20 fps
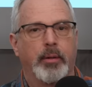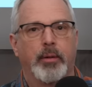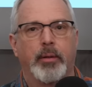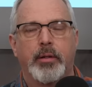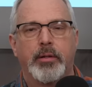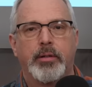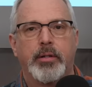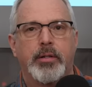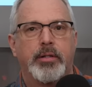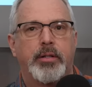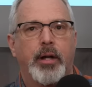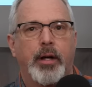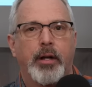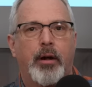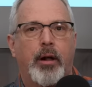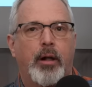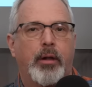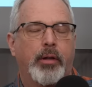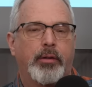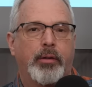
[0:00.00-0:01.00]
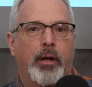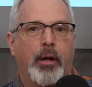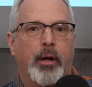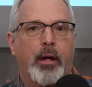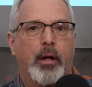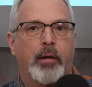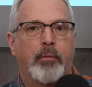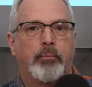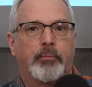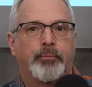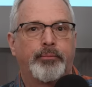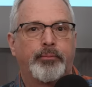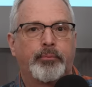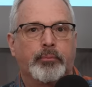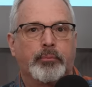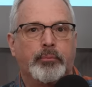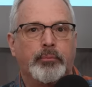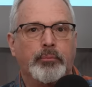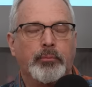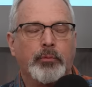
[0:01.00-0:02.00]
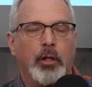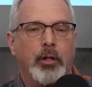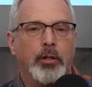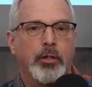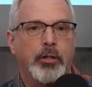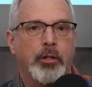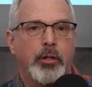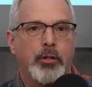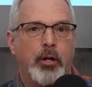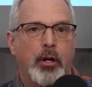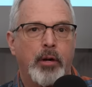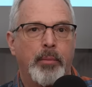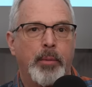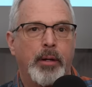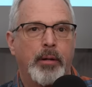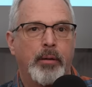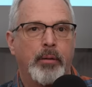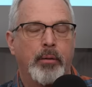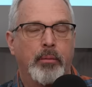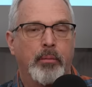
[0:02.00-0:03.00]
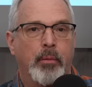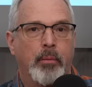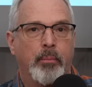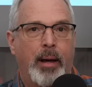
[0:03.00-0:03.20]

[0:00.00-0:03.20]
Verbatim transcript: This is done all the time to determine